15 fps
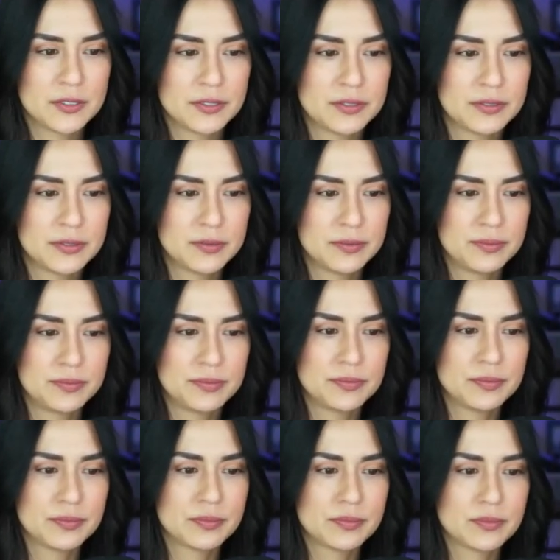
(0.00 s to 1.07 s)

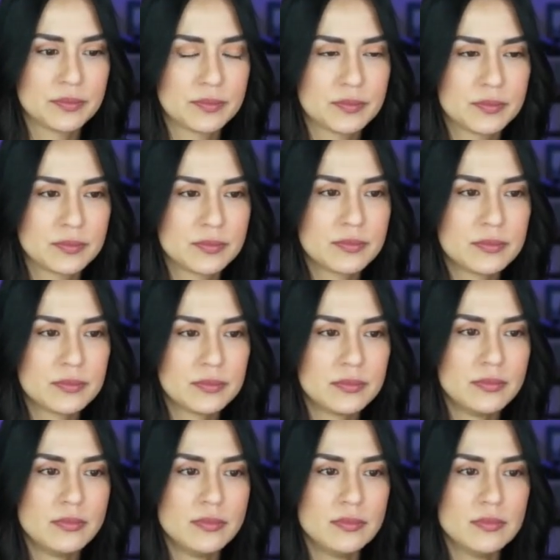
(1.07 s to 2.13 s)

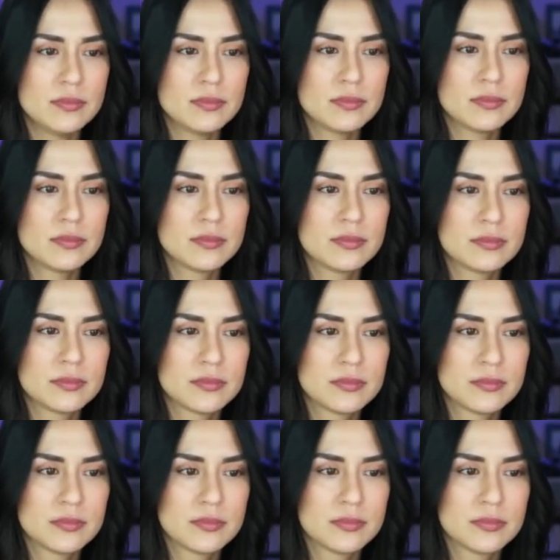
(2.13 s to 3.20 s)

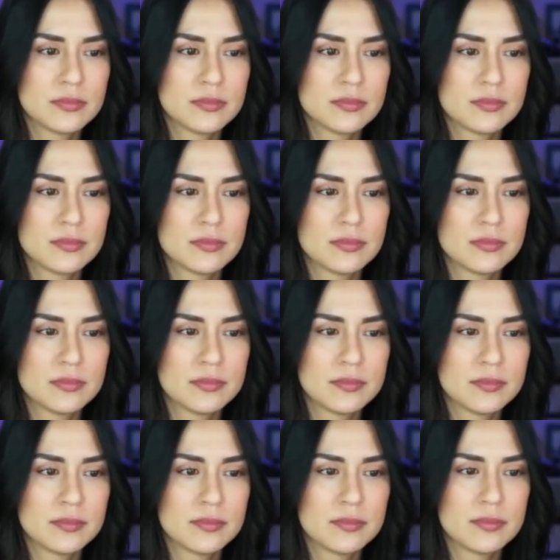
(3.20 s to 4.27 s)

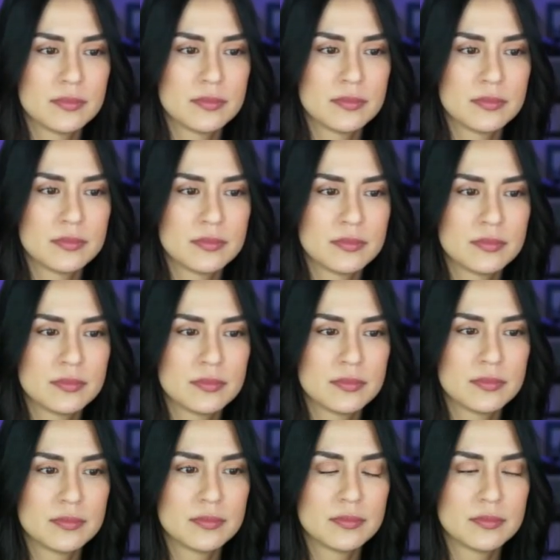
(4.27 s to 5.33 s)

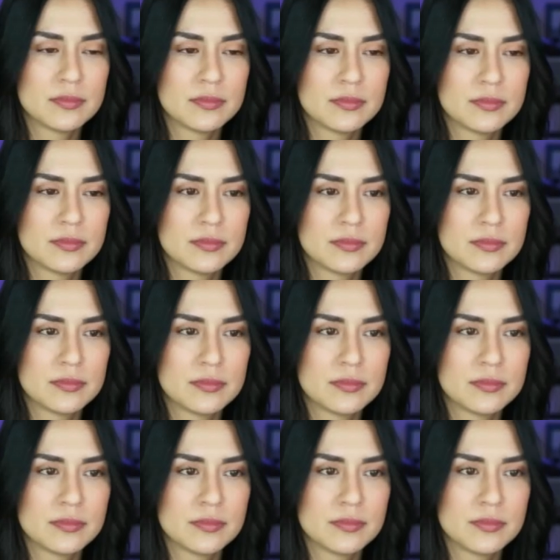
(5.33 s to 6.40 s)

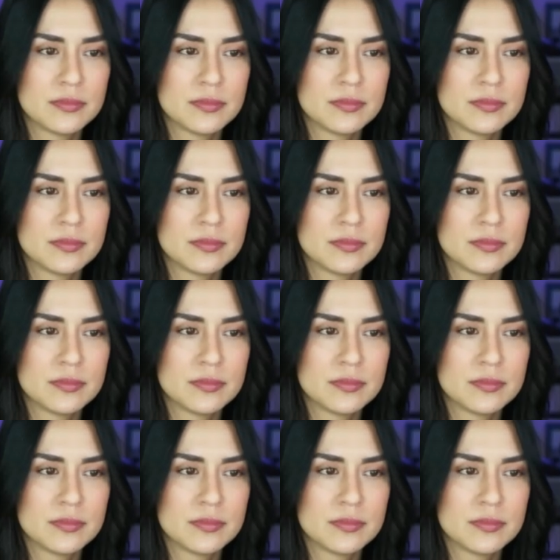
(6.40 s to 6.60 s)
(not speaking)